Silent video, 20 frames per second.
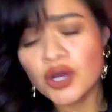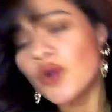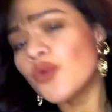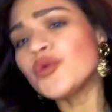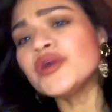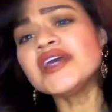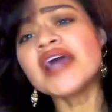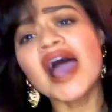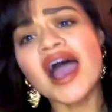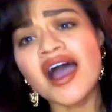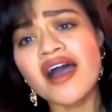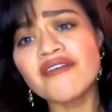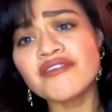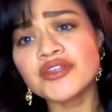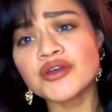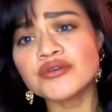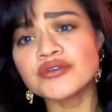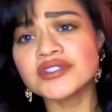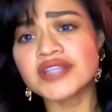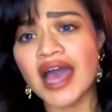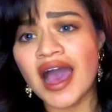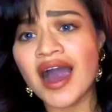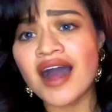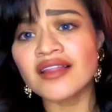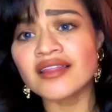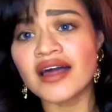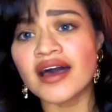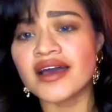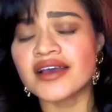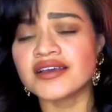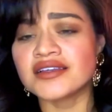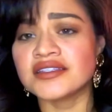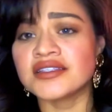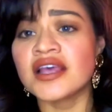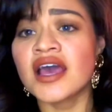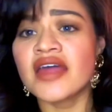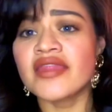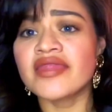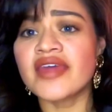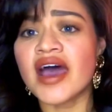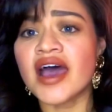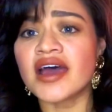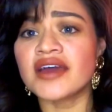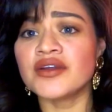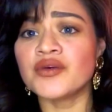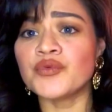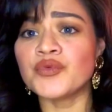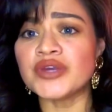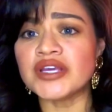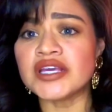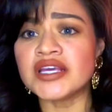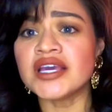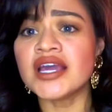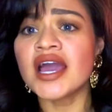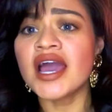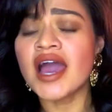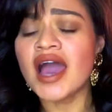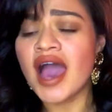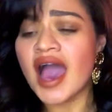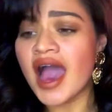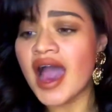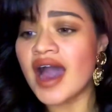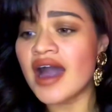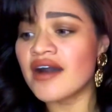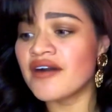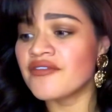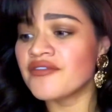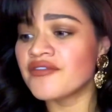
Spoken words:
we have those allies that we have